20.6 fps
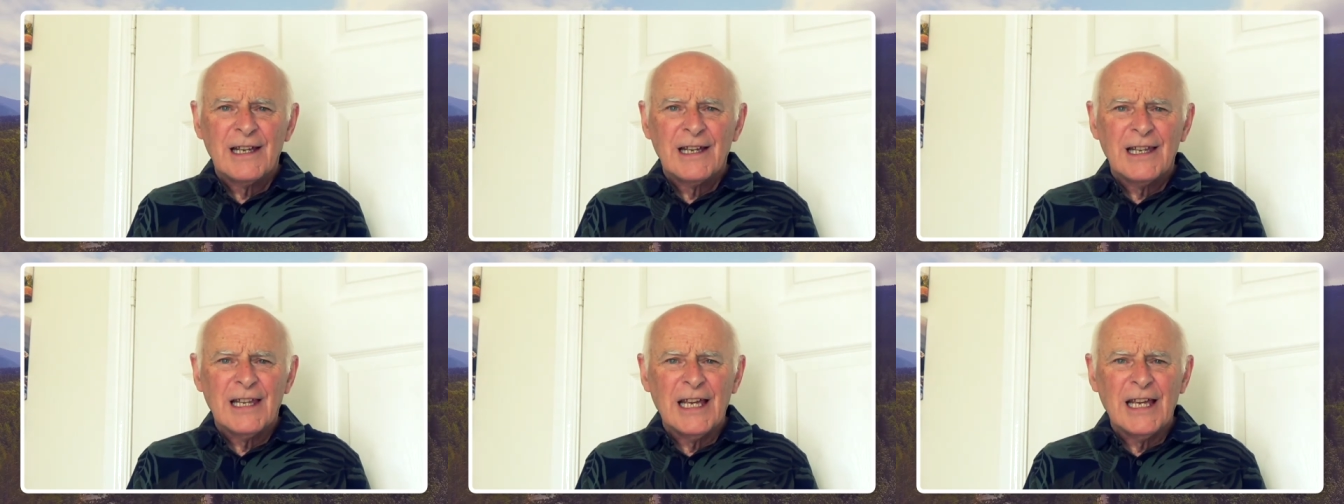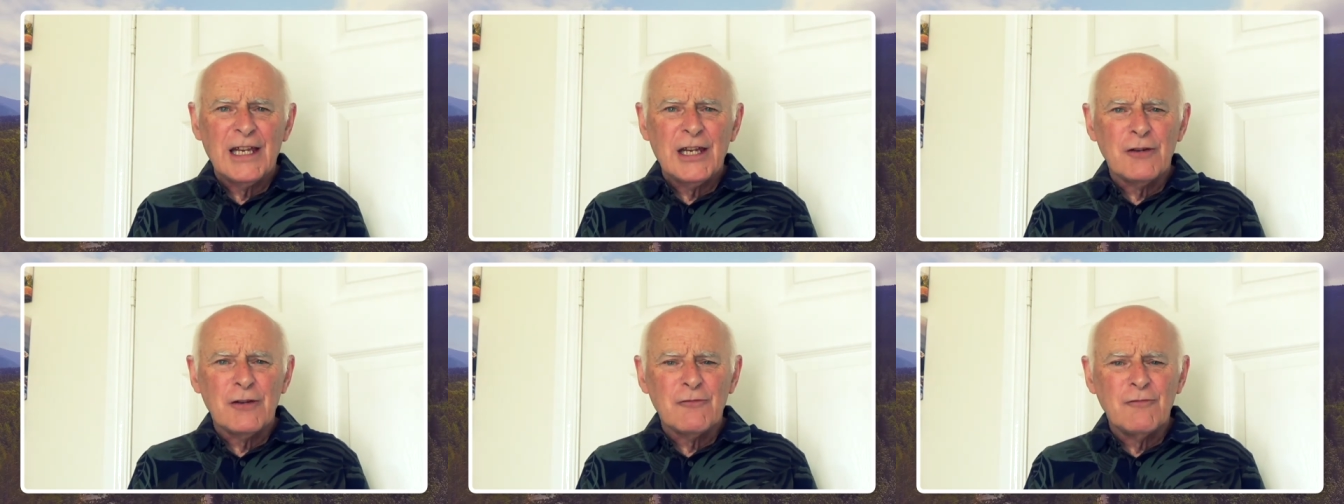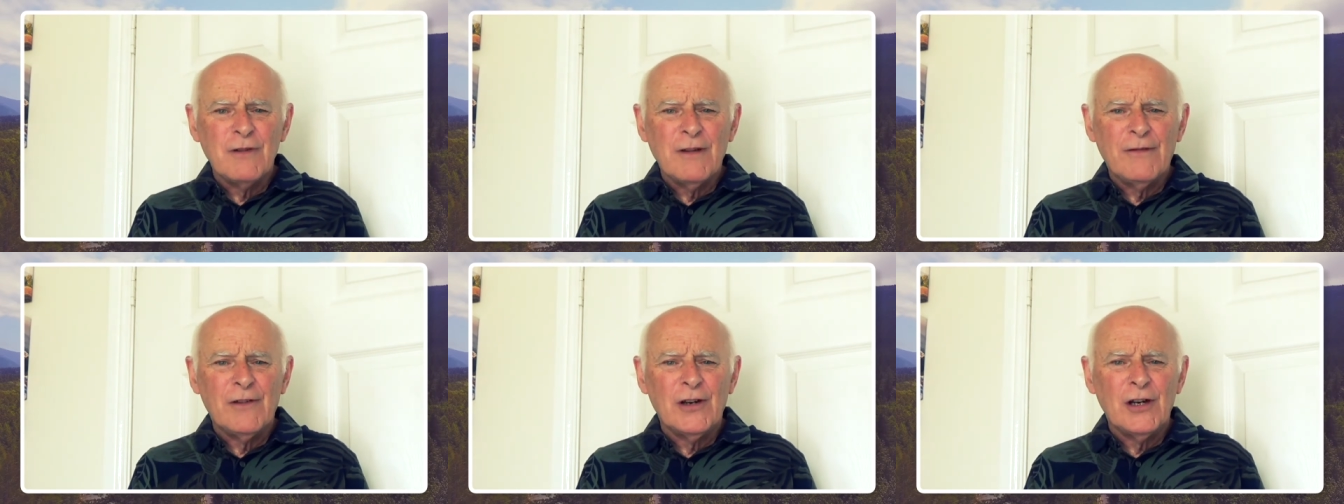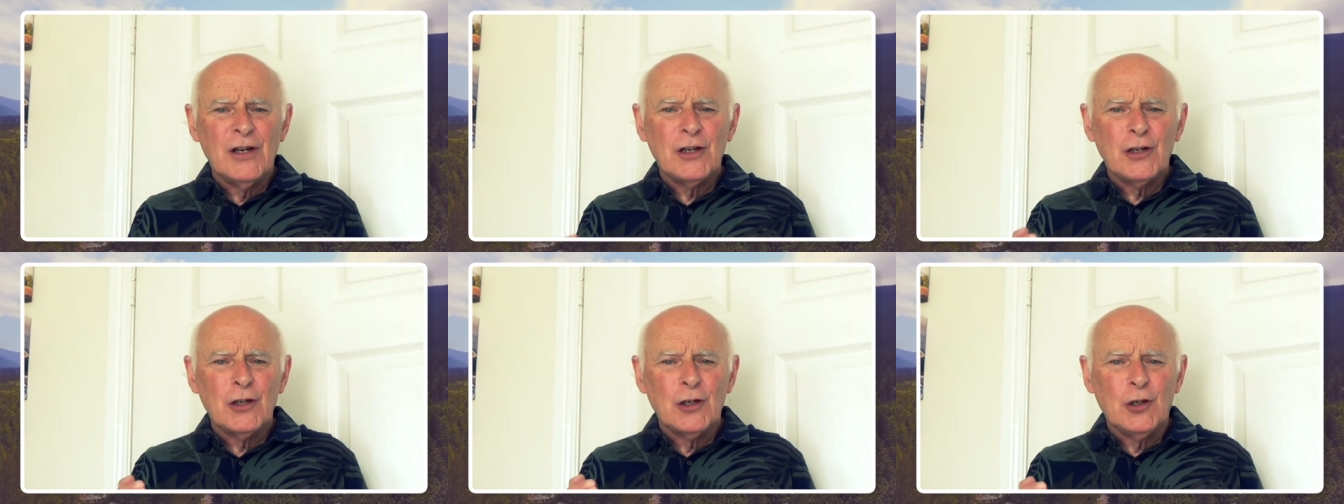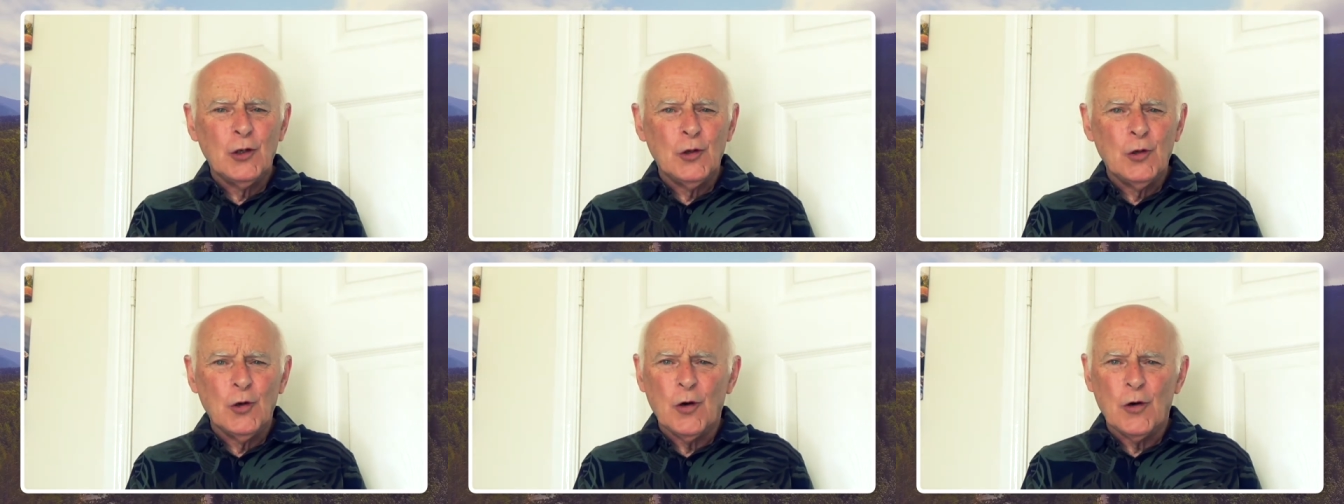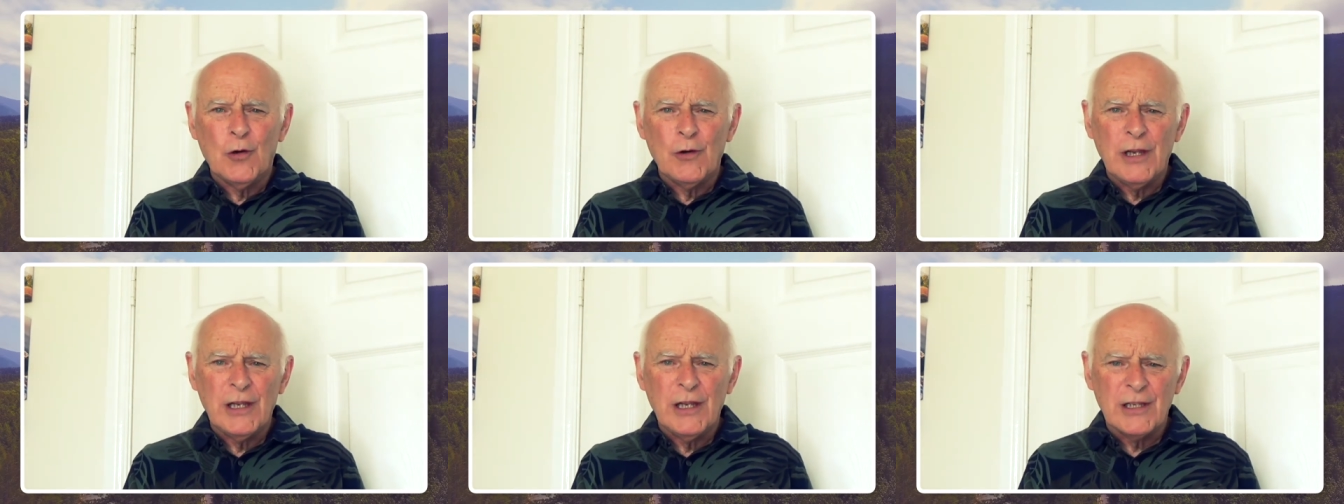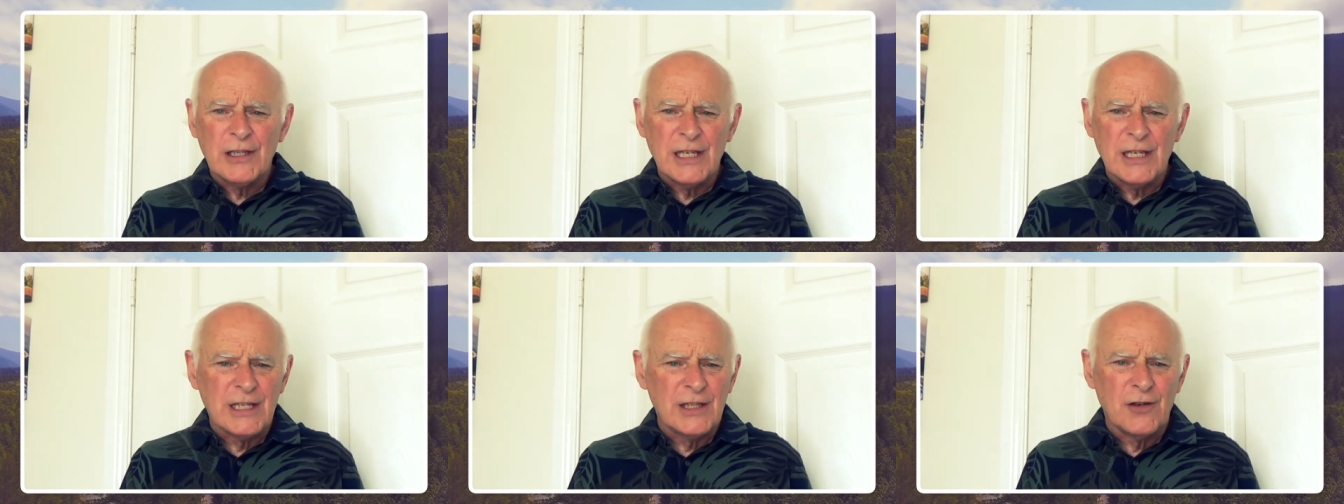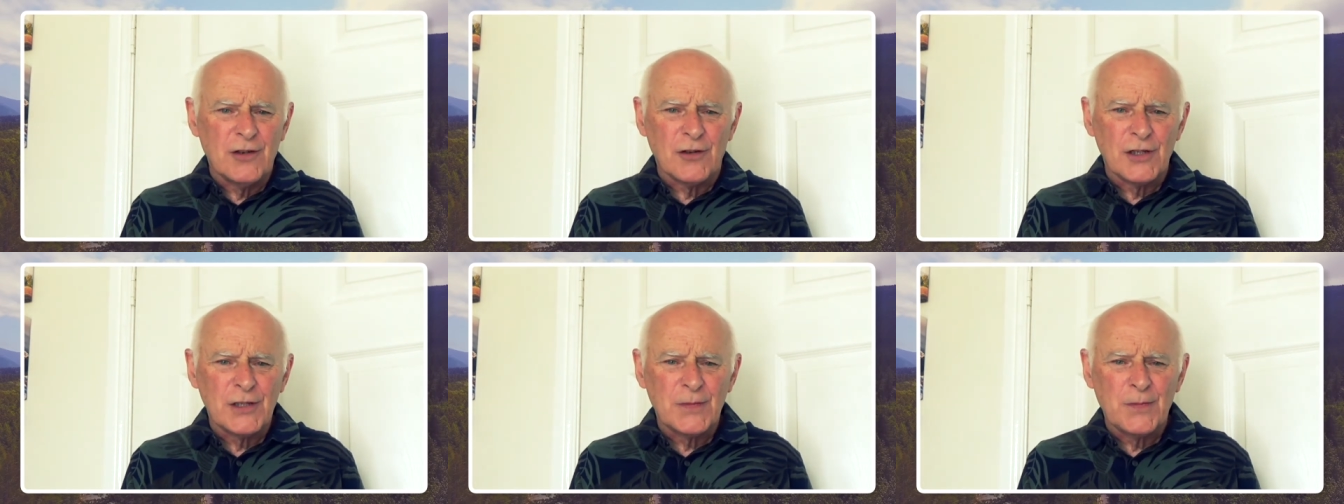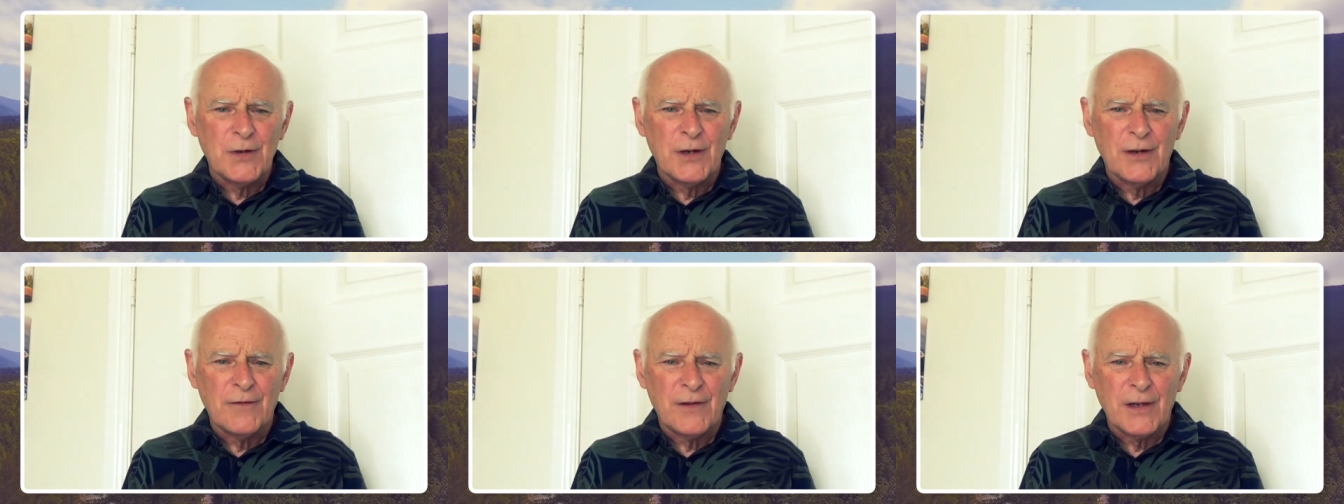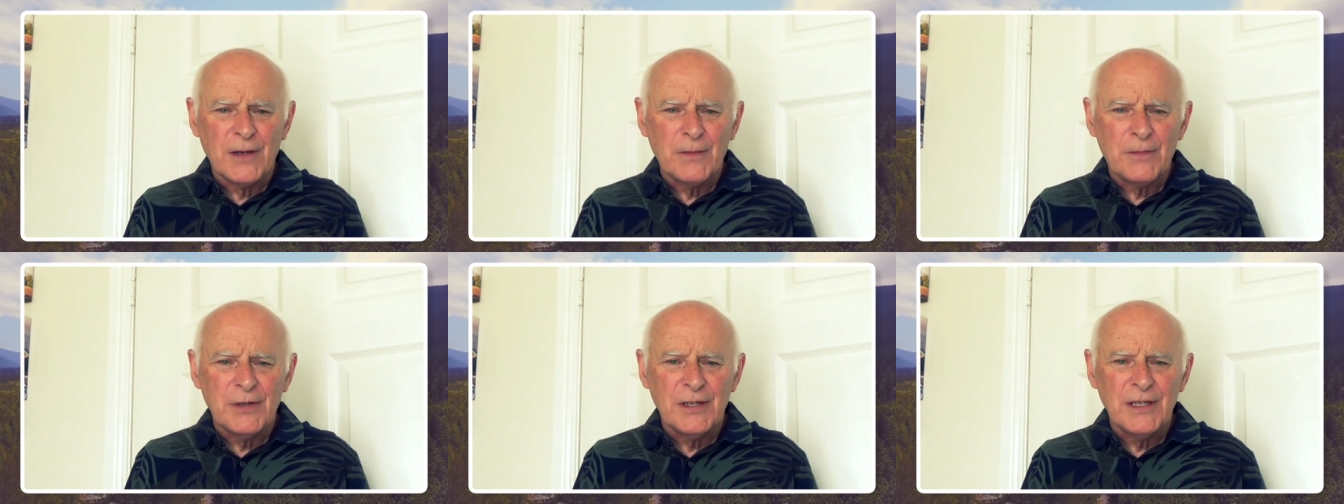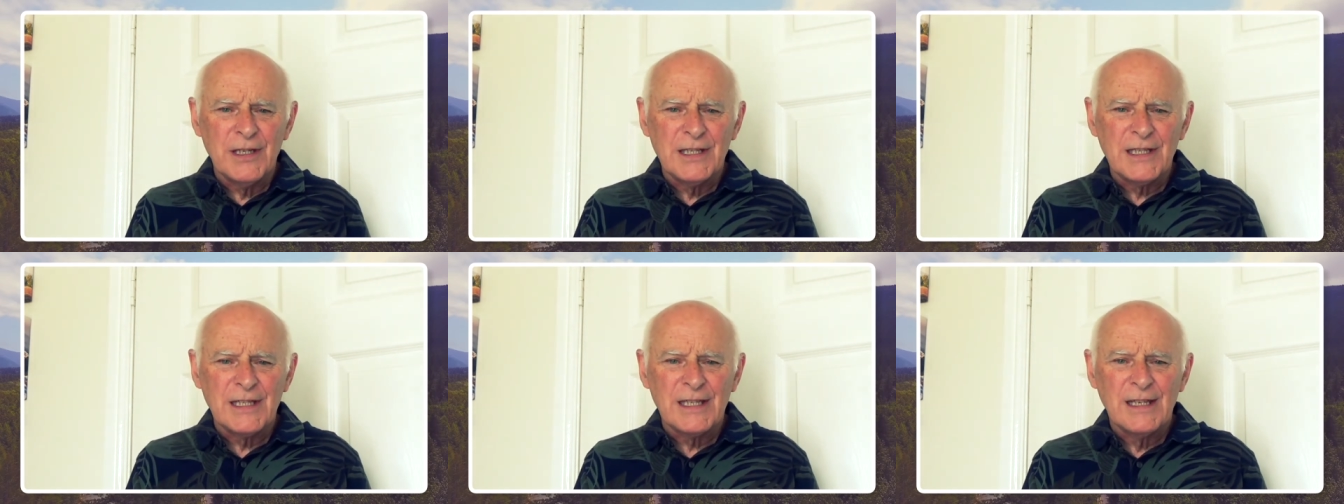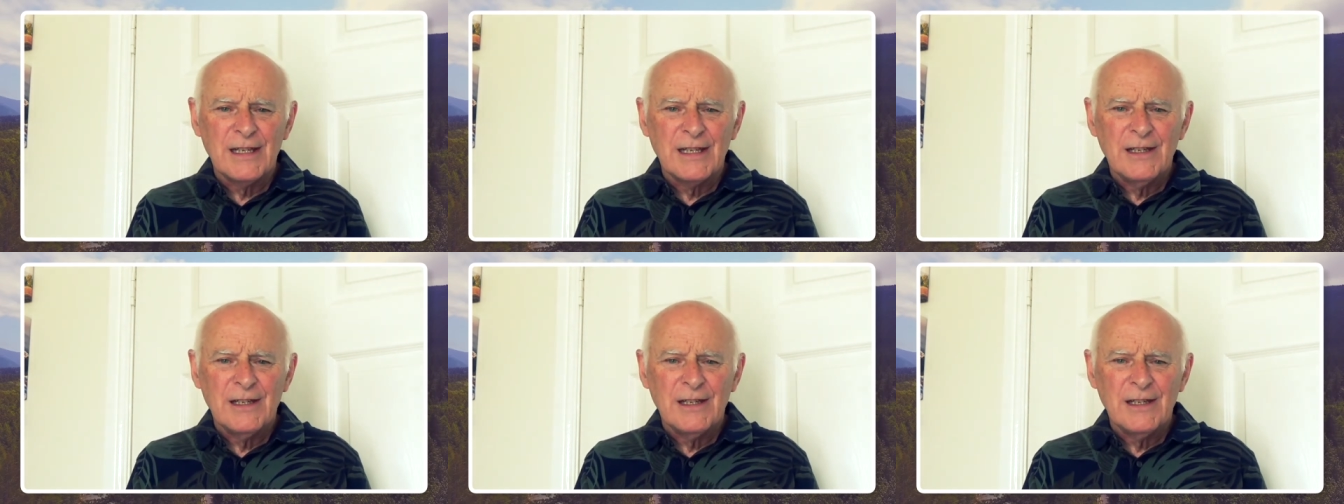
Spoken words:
like a river, glorious is God's perfect peace.